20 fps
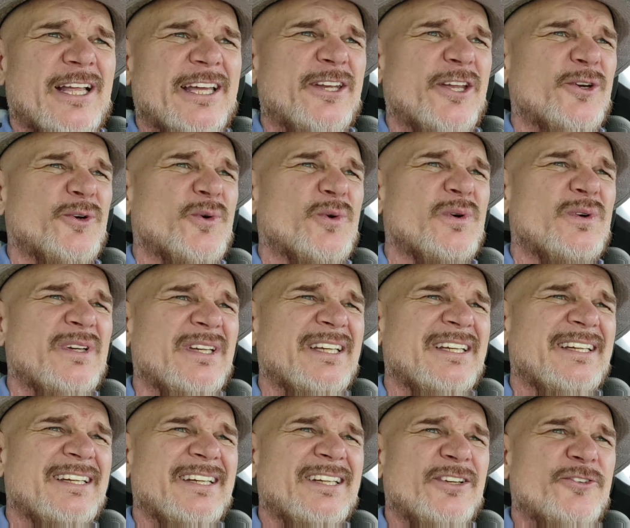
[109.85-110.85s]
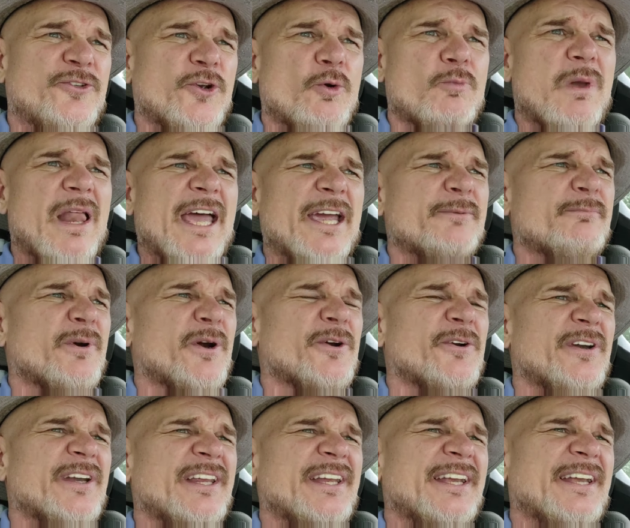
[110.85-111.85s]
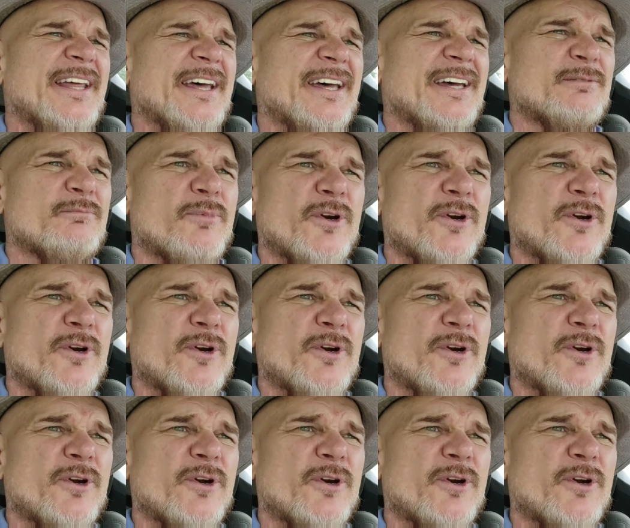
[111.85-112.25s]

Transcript: I know Joe Blackburn in uh,